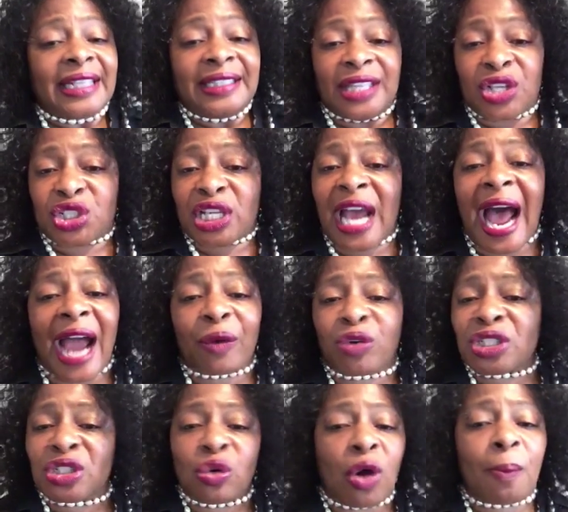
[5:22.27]
Does
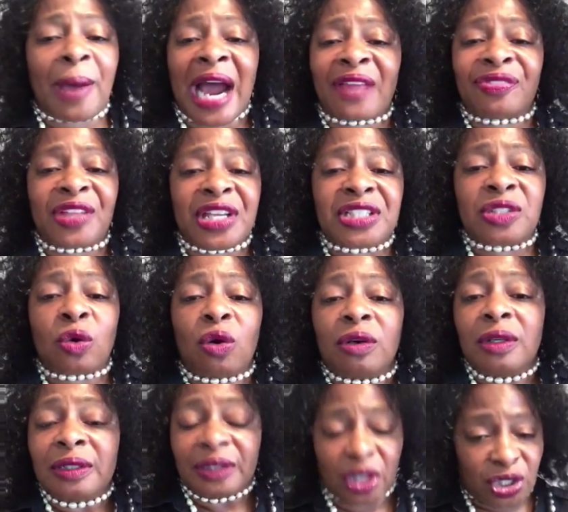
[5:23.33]
Congress know about this?
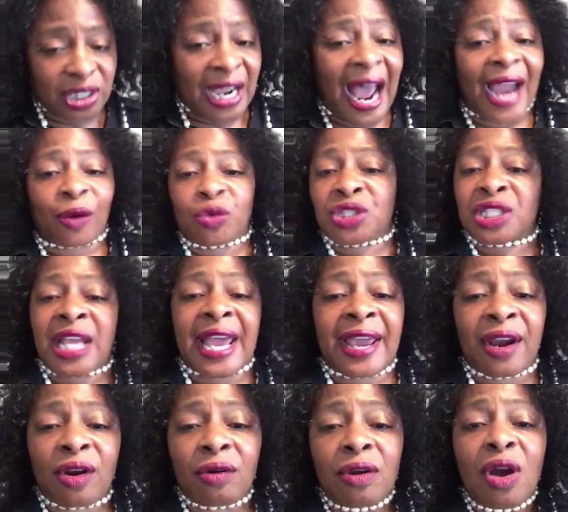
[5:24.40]
Does Congress
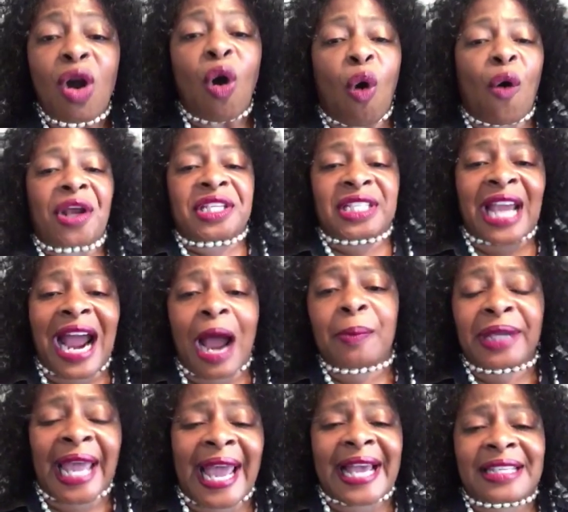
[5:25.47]
care? Or is
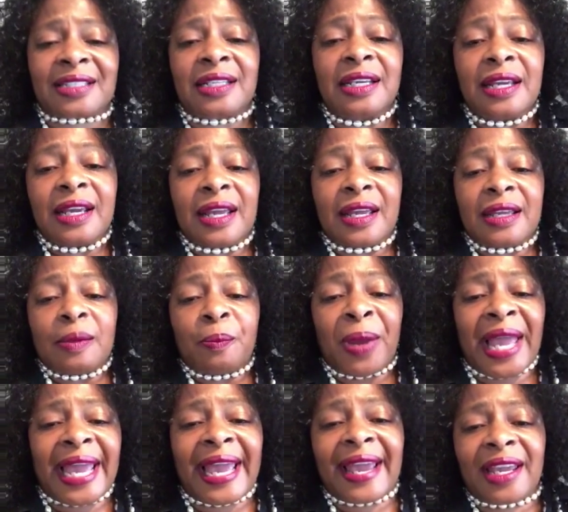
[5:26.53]
Comcast
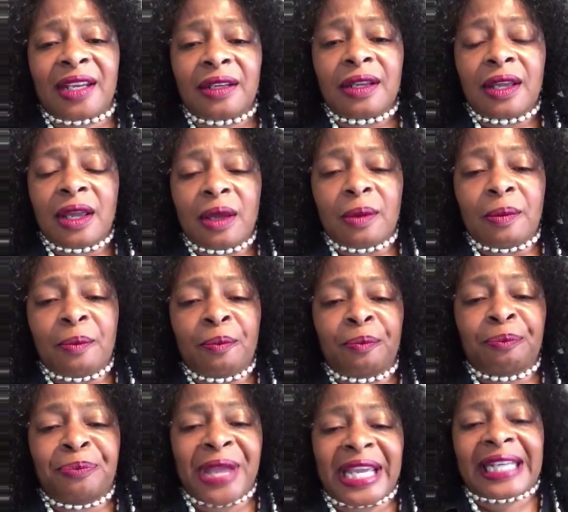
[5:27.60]
paying
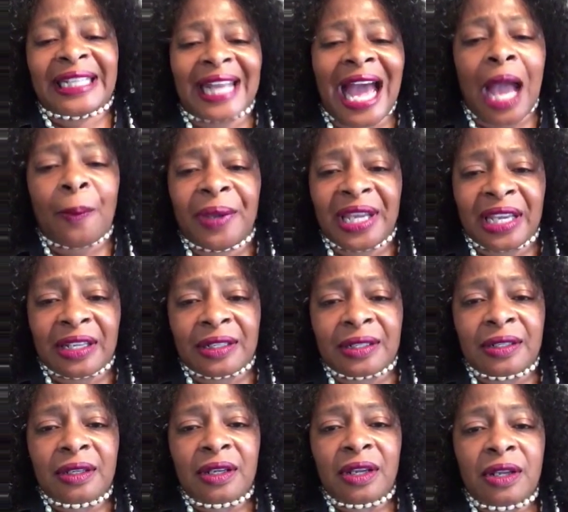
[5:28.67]
big
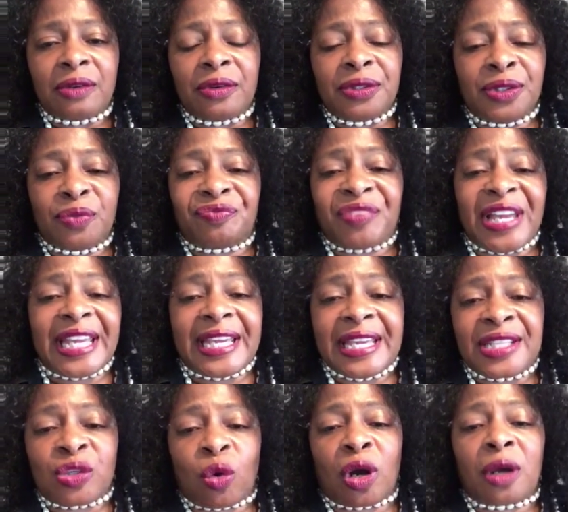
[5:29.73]
lobbying
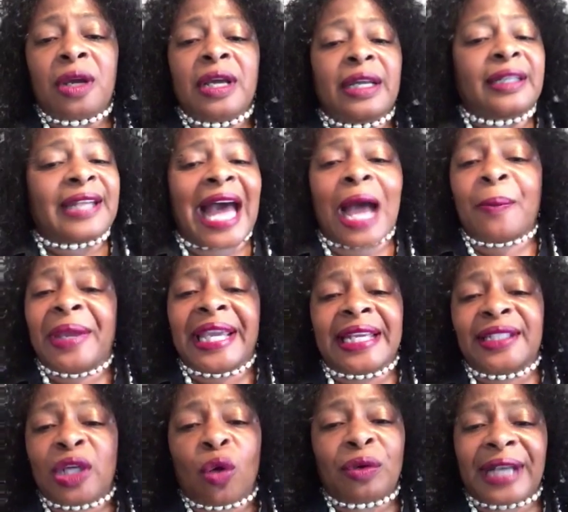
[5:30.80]
fees or
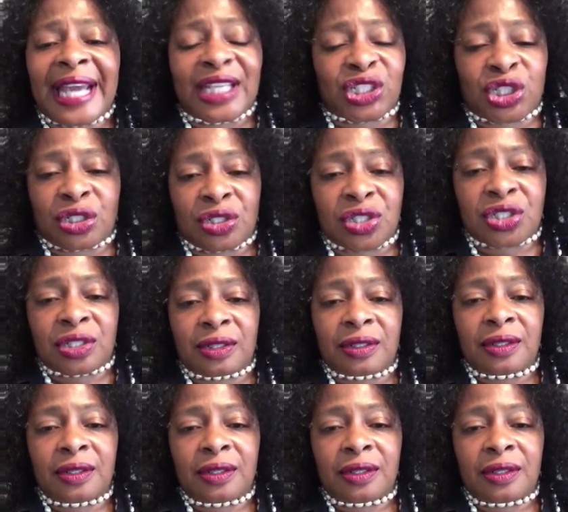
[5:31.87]
lobbying donations